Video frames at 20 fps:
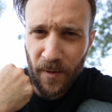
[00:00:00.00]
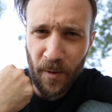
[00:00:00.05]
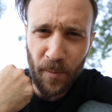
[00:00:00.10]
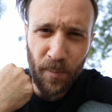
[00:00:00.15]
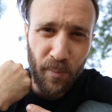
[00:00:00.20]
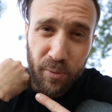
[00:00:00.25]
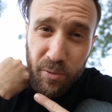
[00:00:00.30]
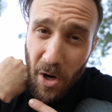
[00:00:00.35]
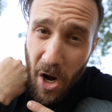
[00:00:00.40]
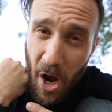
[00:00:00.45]
The
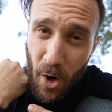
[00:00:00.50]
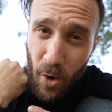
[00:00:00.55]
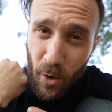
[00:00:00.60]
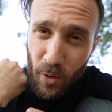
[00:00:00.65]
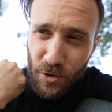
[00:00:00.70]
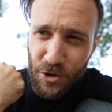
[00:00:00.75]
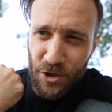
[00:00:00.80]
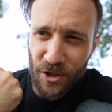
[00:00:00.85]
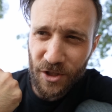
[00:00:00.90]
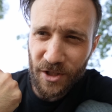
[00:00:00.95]

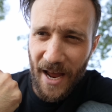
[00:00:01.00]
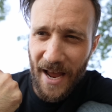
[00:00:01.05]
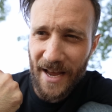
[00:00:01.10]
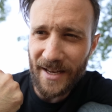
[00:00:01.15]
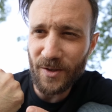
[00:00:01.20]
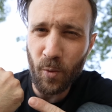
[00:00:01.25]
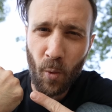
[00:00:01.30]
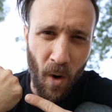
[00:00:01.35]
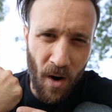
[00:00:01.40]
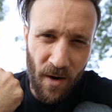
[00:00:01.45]
Pro just
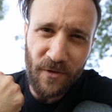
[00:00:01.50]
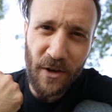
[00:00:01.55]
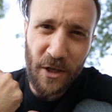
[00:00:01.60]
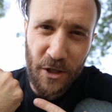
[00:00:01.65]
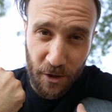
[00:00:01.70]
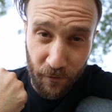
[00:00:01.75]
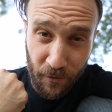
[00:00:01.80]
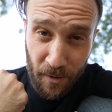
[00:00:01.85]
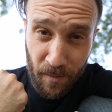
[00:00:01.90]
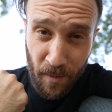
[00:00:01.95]
has one
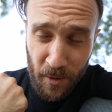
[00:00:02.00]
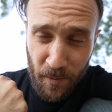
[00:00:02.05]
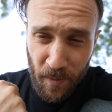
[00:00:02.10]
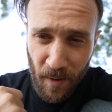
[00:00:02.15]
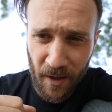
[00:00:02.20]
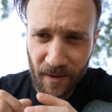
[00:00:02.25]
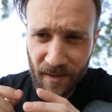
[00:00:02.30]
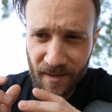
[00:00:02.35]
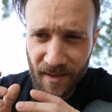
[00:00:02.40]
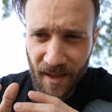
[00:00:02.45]
feature for the most
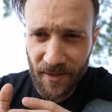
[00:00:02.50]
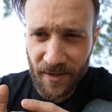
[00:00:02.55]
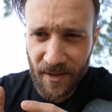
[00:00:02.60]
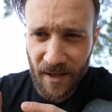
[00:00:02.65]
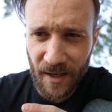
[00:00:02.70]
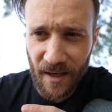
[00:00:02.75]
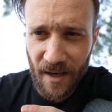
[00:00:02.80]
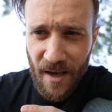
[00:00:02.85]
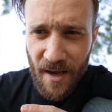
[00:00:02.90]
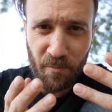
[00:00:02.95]
part that
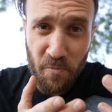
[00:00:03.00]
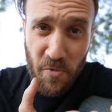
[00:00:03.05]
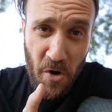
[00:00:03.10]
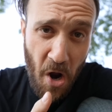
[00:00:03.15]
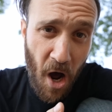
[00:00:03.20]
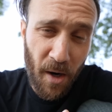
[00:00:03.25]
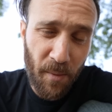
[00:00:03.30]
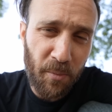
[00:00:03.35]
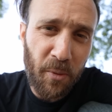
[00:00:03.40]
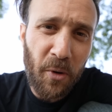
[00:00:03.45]
the
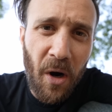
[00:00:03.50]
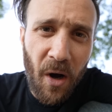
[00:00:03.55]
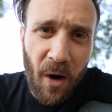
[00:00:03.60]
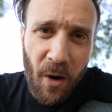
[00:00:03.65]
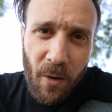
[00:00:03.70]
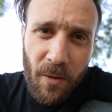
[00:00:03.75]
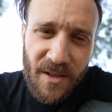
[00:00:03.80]
non-Pro